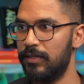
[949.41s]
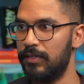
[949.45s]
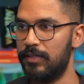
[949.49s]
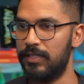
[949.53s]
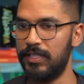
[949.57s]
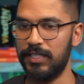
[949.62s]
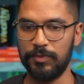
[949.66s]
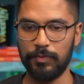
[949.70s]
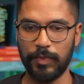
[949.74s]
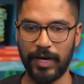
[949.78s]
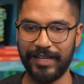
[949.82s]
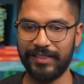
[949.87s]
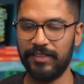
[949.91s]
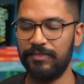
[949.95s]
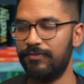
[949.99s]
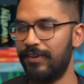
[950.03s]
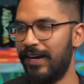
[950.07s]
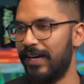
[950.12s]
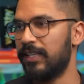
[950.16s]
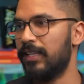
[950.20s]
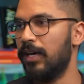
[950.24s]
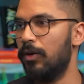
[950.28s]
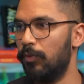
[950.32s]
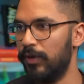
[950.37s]
Despite the
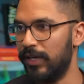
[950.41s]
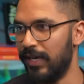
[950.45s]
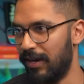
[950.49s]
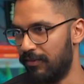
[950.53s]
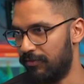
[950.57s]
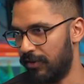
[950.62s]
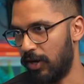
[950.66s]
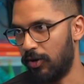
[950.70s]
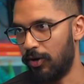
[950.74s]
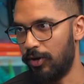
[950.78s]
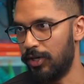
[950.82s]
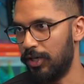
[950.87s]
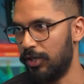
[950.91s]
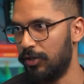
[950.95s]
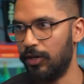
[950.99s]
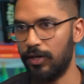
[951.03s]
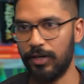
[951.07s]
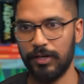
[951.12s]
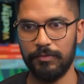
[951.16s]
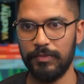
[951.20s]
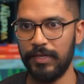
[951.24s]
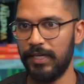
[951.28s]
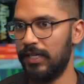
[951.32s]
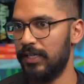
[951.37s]
fact that we have our own
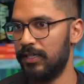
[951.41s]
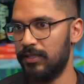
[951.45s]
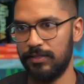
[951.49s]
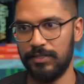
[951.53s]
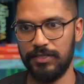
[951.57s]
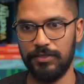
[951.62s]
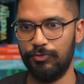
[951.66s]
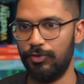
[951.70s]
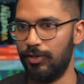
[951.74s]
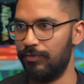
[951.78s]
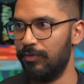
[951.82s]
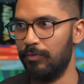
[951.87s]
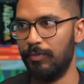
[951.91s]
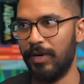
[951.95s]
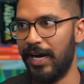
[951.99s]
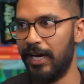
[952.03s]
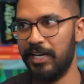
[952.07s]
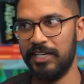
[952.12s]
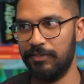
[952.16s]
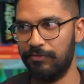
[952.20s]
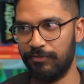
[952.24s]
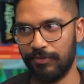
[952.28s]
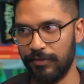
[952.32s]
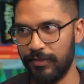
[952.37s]
economy and it's driven by
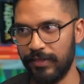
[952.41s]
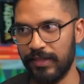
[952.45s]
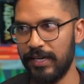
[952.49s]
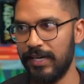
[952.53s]
different things,